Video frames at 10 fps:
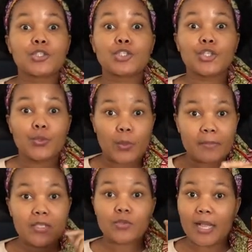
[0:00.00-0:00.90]
"Do you want
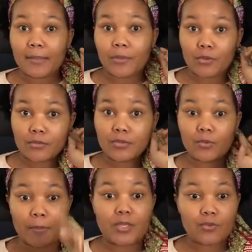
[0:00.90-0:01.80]
me to help you? Do you
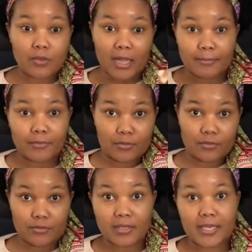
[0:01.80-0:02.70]
want me to help you
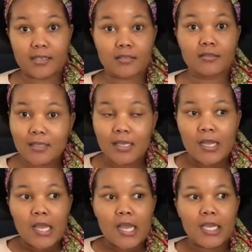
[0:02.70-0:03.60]
get it?"
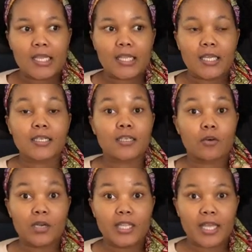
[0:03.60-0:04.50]
And then
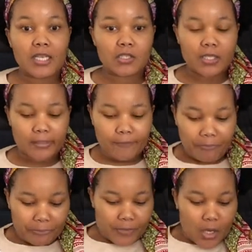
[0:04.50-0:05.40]
only then she's like,
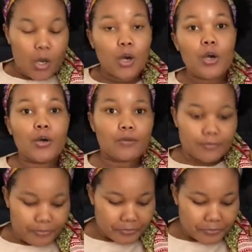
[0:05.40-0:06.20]
"Oh,"